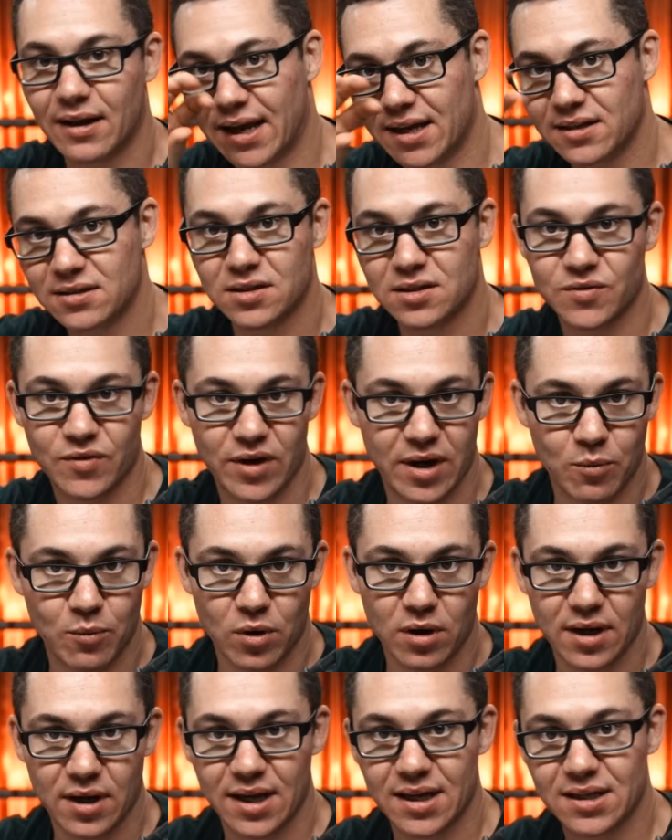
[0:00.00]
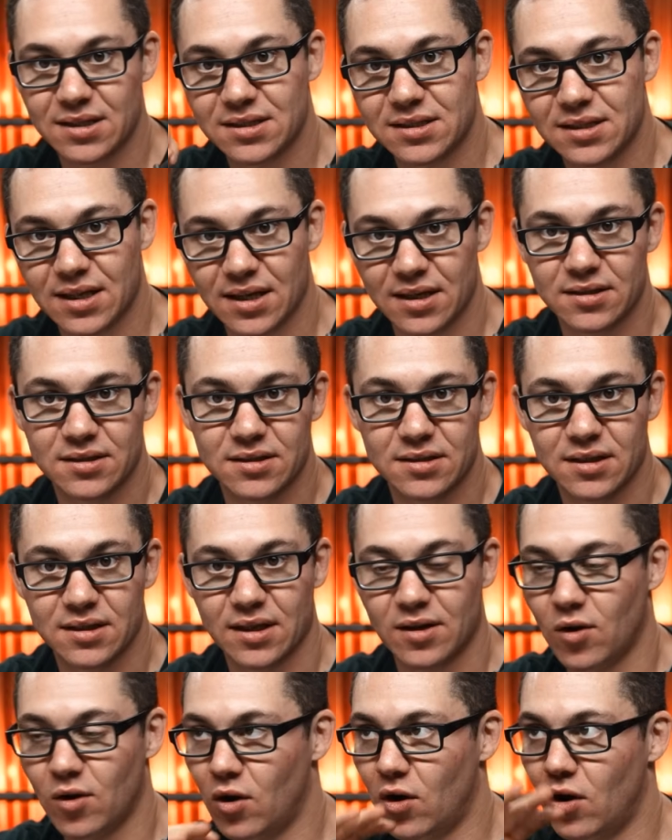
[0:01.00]
ACES framework exists
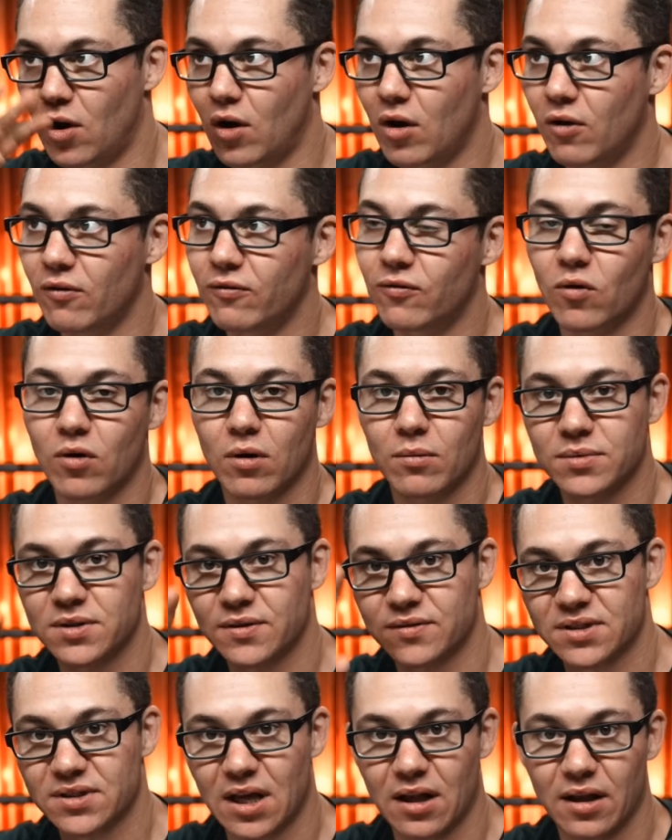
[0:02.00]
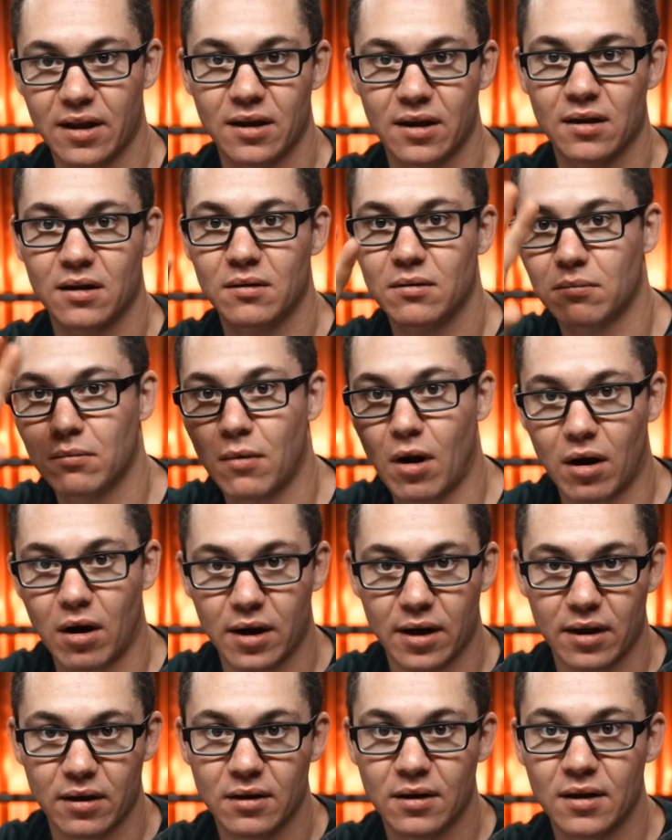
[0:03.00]
in all forms of selling,
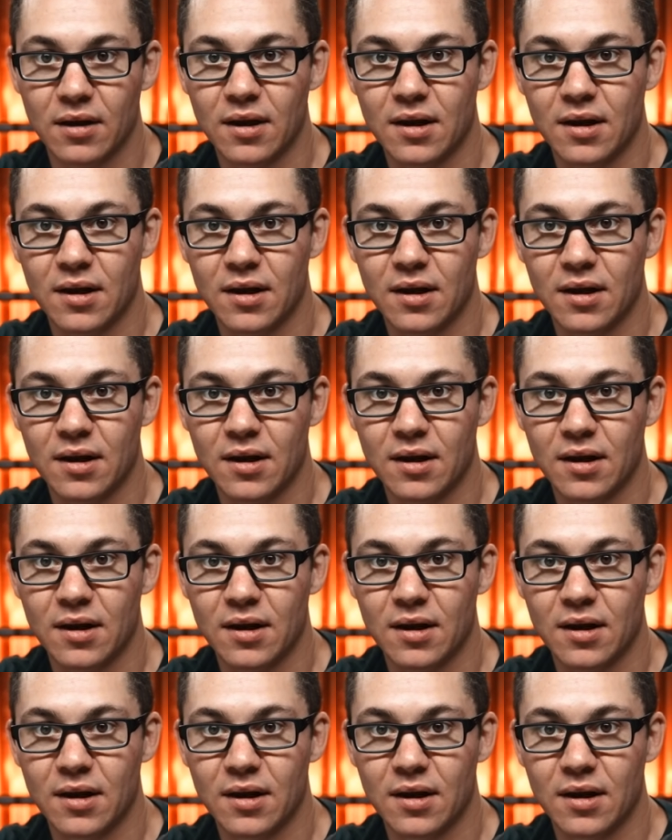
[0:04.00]
marketing.